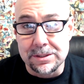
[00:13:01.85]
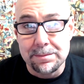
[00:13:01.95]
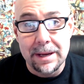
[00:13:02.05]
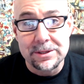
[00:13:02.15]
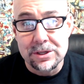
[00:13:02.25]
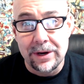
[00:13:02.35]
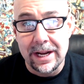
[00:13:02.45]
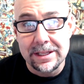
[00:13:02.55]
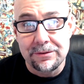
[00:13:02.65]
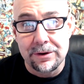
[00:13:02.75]
Maybe it's a great
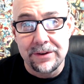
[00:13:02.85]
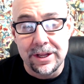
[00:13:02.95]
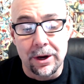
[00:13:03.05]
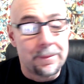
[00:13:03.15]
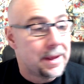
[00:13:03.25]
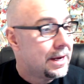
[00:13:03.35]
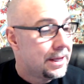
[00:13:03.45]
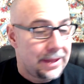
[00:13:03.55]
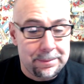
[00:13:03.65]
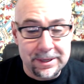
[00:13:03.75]
idea for a video.
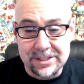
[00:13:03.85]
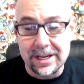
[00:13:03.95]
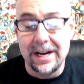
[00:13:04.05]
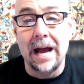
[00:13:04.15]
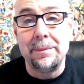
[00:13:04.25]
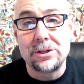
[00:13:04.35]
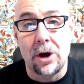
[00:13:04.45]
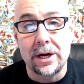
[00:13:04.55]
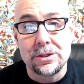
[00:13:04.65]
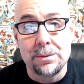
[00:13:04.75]
That being said, I've been
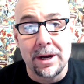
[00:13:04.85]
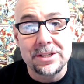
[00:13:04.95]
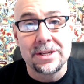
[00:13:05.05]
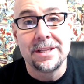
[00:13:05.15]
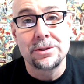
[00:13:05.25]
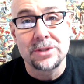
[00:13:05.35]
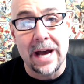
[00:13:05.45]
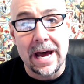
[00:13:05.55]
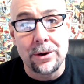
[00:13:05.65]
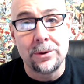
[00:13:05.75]
talking too much. This was
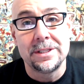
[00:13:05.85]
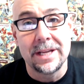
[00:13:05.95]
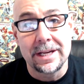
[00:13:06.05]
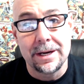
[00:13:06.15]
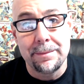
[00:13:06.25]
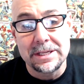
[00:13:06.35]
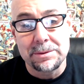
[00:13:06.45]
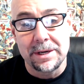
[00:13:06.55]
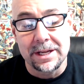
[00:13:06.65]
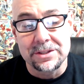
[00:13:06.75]
Otto digging in a
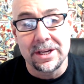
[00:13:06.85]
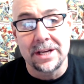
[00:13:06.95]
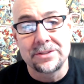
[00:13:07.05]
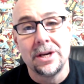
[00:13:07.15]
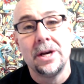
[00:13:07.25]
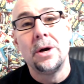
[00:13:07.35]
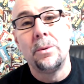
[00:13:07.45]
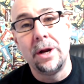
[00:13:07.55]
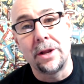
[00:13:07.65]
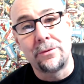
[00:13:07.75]
basement at LCS.
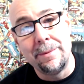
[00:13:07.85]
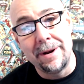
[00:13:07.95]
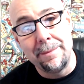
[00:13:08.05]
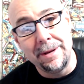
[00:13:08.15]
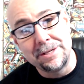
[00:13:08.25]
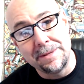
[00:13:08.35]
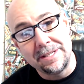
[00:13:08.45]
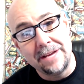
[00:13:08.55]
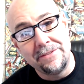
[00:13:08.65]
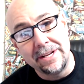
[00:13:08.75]
We are 3 Men in a Basement.
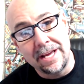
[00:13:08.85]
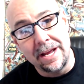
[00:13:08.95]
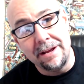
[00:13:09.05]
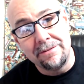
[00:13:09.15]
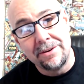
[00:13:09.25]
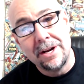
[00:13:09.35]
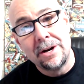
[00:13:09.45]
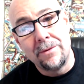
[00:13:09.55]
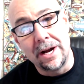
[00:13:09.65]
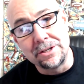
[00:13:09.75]
Dave in a Cave,
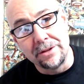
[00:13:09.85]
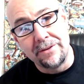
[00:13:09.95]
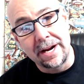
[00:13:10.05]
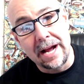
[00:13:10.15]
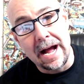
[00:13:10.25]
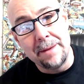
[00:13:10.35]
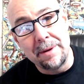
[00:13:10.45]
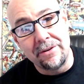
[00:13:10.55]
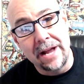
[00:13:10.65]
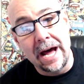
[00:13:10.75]
Roger Levesque. I am
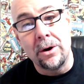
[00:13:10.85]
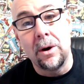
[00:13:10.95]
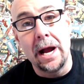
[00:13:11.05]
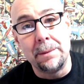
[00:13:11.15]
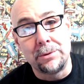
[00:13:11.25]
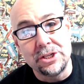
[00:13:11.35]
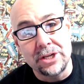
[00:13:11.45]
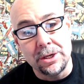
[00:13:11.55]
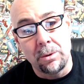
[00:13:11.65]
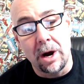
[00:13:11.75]
Everett Otto. I appreciate
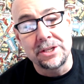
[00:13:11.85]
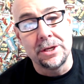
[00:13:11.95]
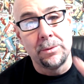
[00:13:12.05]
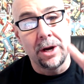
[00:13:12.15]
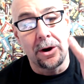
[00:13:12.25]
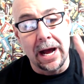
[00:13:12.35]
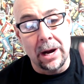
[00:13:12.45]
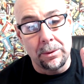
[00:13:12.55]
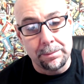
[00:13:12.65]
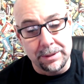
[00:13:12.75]
you watching. We are
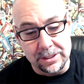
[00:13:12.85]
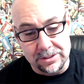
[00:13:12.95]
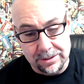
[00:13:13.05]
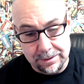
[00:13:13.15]
out. Peace.